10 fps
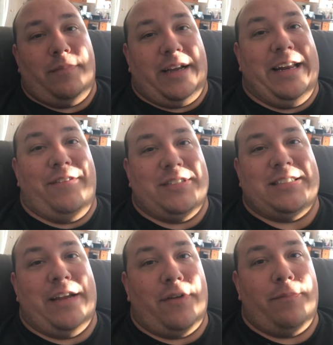can't even
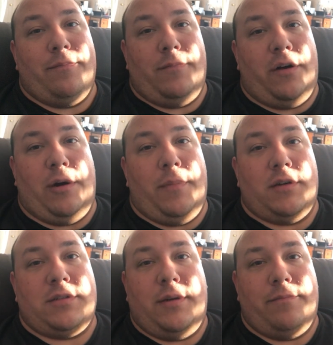save up $100.
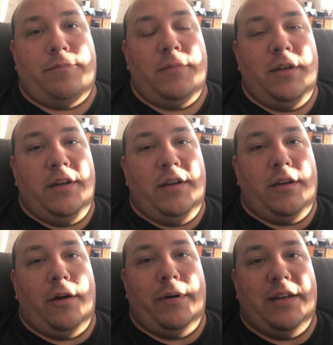I'm
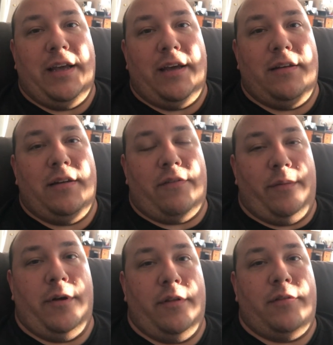going in debt every
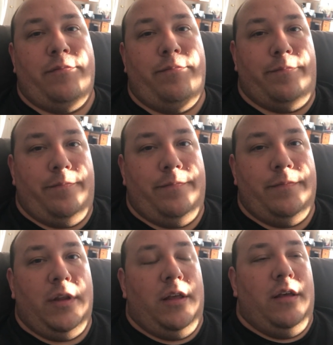month.
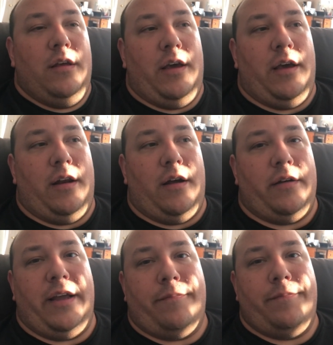And
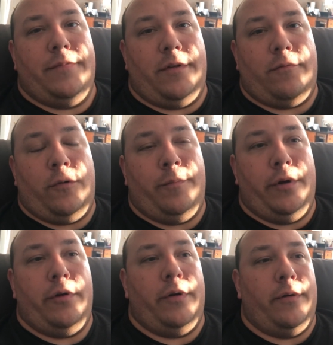
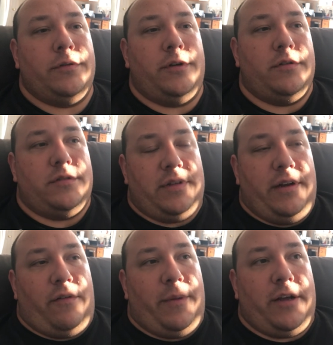boo-hoo. So is
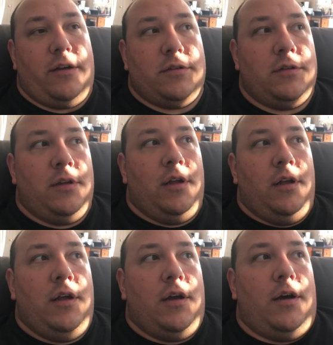everybody else.
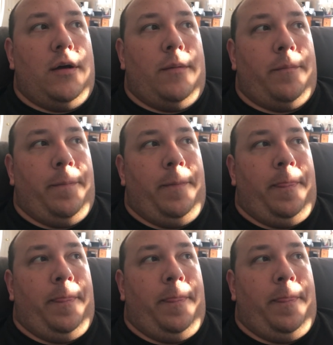Damn